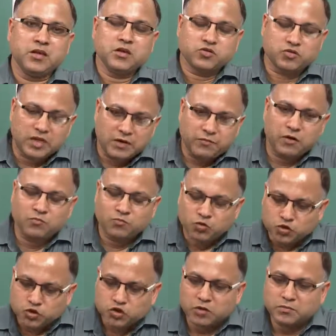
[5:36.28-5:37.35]
So, therefore,
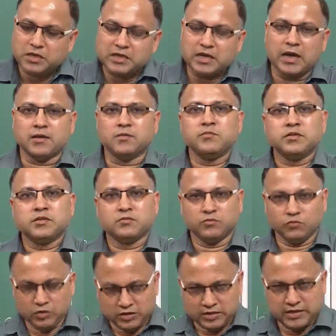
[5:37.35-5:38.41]
most of the times
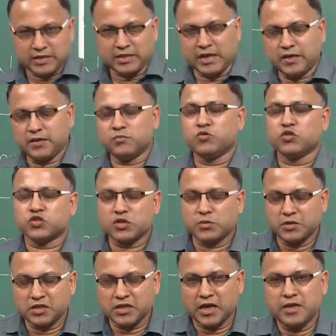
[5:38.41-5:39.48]
we will see that most
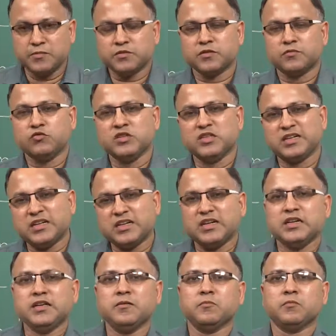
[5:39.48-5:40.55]
of the times we
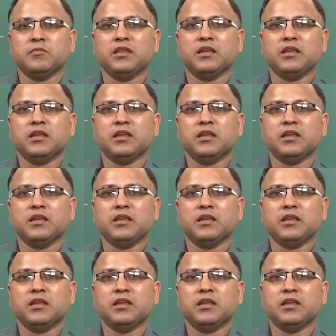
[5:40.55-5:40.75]
generally